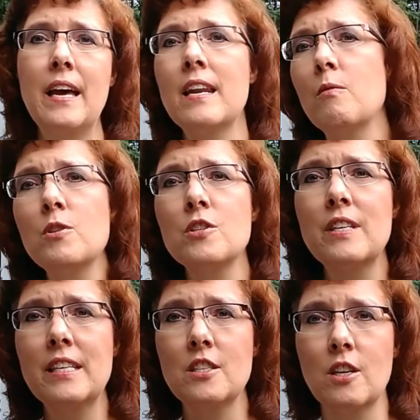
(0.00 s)
Now we're just
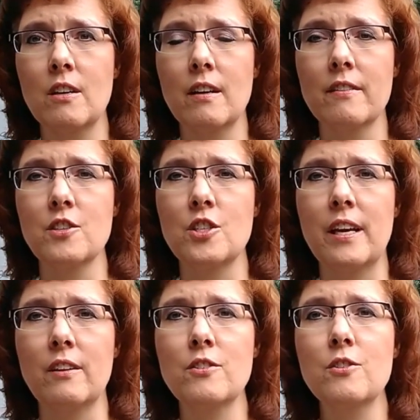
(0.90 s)
getting started on this
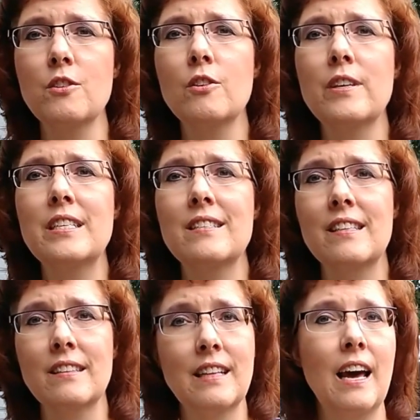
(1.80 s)
channel, so you're going to see
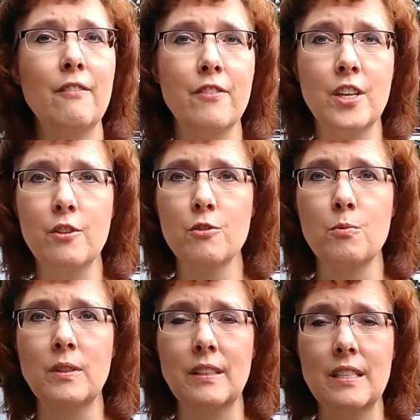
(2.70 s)
a lot of videos
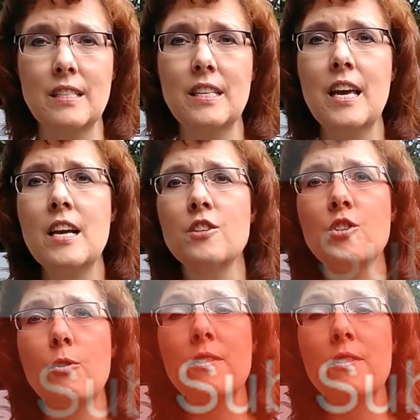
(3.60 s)
released. So